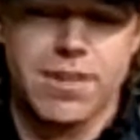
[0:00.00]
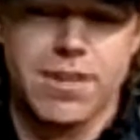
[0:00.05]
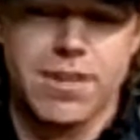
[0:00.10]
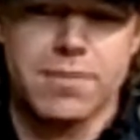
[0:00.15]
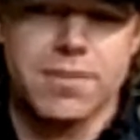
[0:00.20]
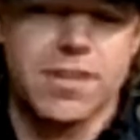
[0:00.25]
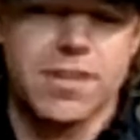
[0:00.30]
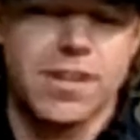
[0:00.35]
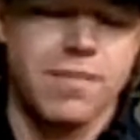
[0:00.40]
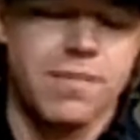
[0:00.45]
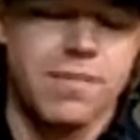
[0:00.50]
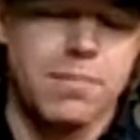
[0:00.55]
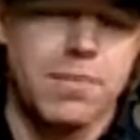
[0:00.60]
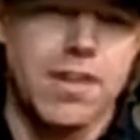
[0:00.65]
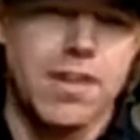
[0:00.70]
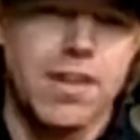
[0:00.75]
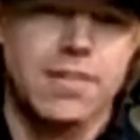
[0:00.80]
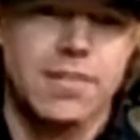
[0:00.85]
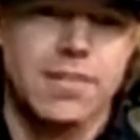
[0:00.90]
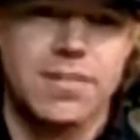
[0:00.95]
He was giving
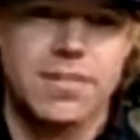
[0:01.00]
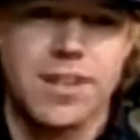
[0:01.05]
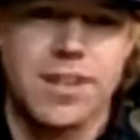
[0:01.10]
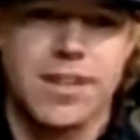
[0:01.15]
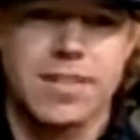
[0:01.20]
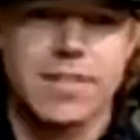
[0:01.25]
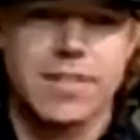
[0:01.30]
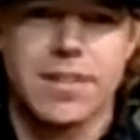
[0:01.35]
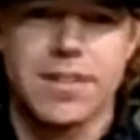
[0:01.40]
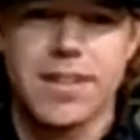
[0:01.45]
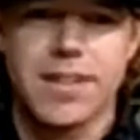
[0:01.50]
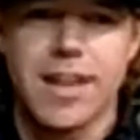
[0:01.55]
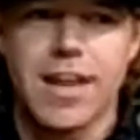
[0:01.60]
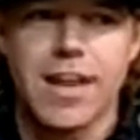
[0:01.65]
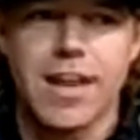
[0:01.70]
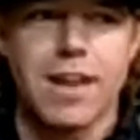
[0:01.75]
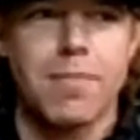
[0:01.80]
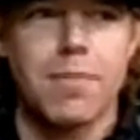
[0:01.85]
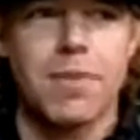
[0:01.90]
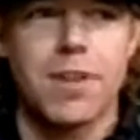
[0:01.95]
them lessons. And I said,
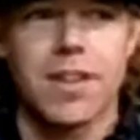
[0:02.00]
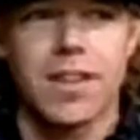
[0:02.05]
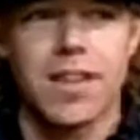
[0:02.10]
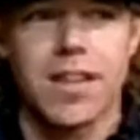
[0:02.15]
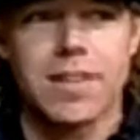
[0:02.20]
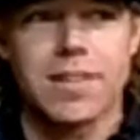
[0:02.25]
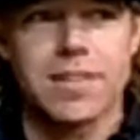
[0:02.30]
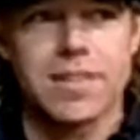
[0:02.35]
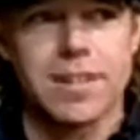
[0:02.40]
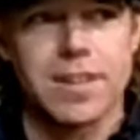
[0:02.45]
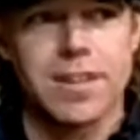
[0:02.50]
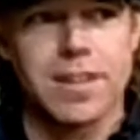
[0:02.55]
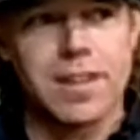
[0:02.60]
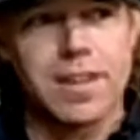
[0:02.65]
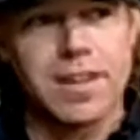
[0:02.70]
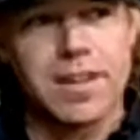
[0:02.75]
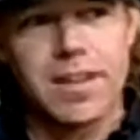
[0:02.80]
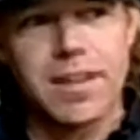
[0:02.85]
Dad, I want a lesson.